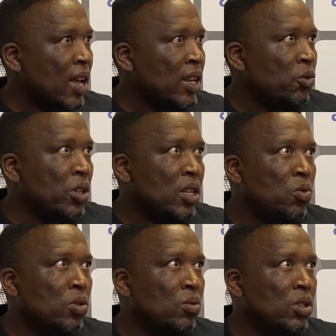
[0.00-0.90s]
right,
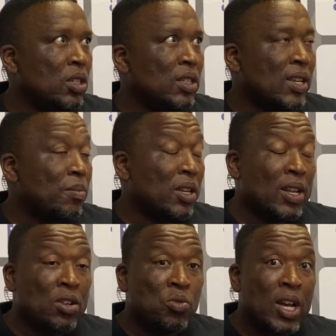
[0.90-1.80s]
which is something
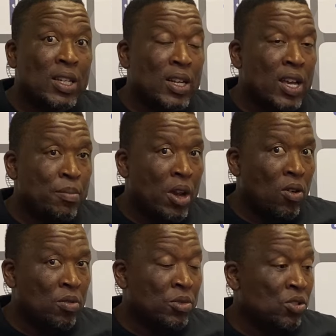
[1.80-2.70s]
that we are trying by
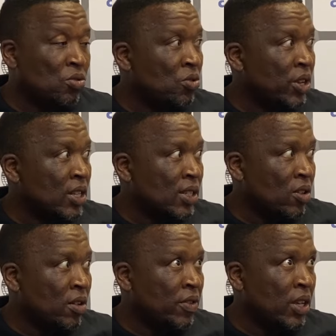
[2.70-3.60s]
all means to do as South
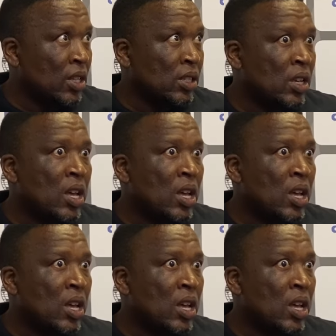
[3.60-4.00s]
Africans.